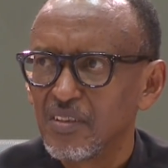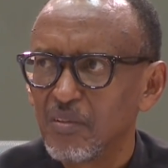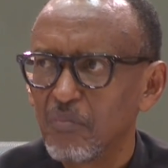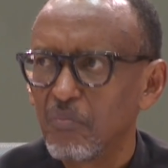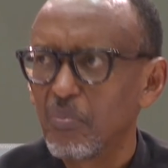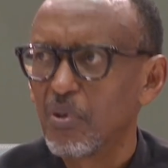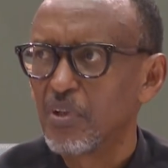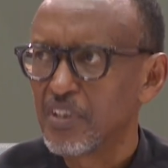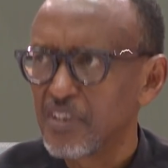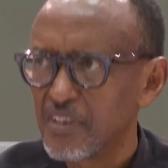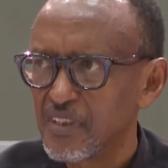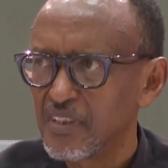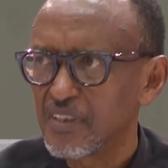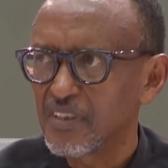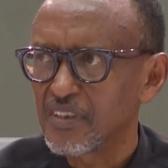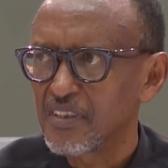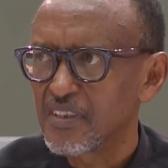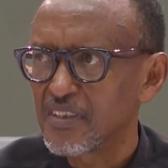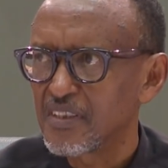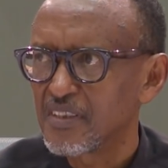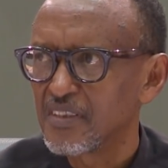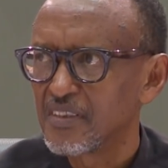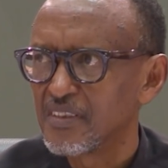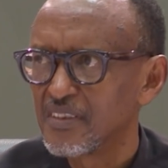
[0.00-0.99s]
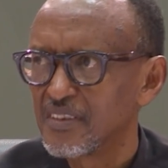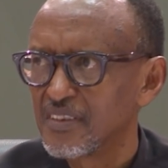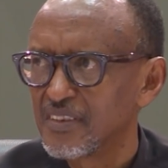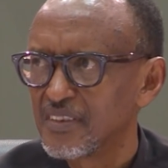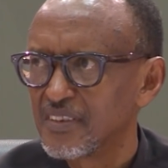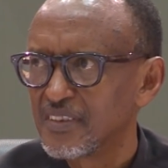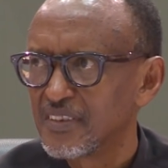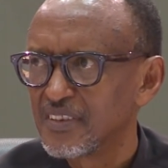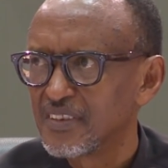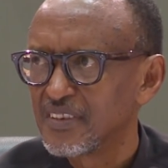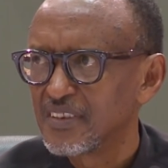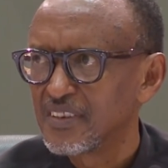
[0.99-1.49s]
politics,
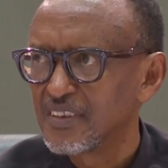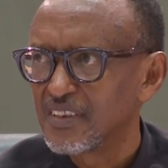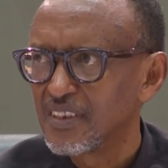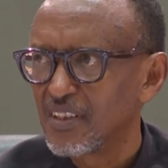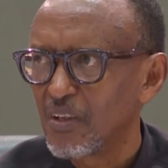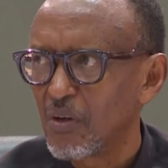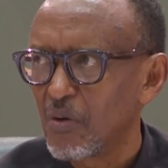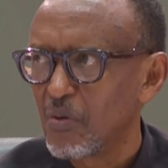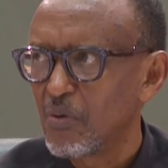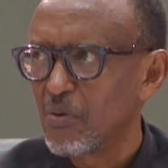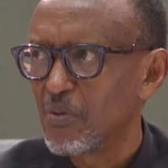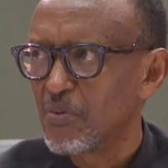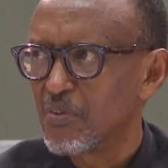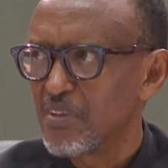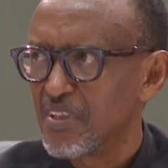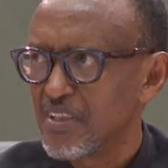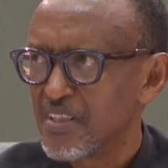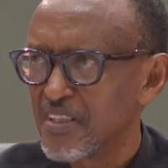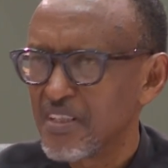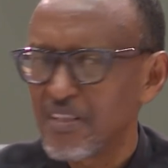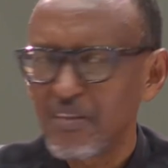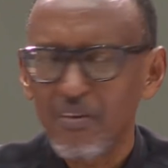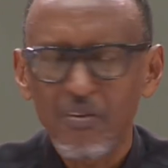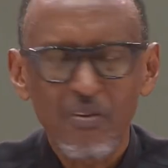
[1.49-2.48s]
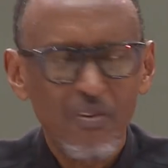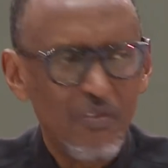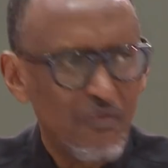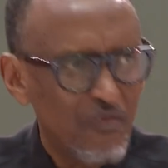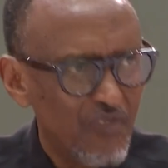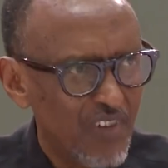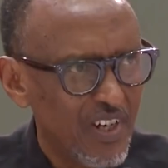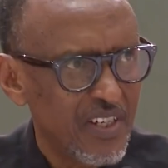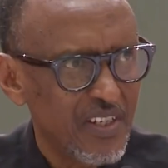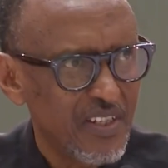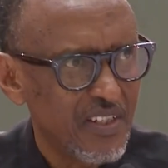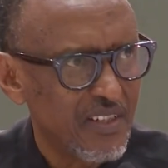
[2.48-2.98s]
or there is a
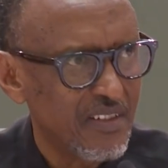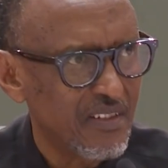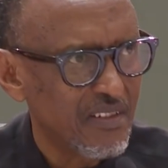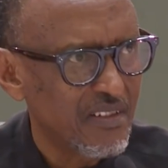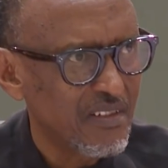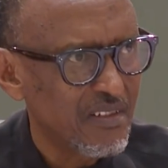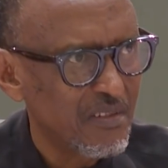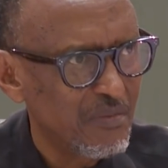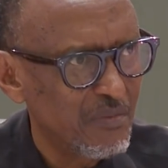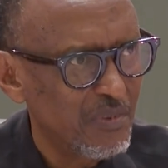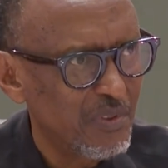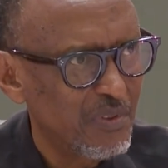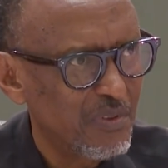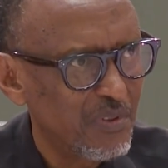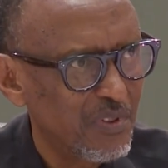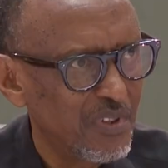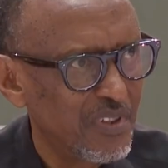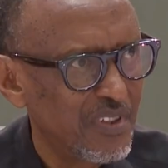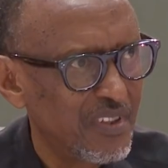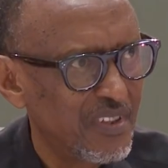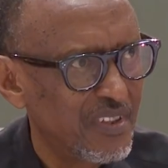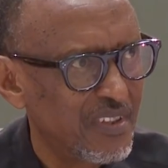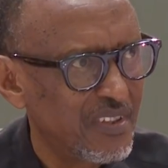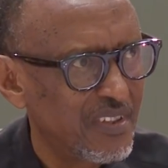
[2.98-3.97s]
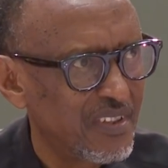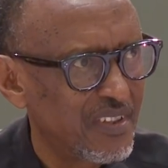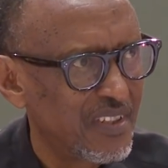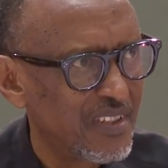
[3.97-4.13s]
convergence between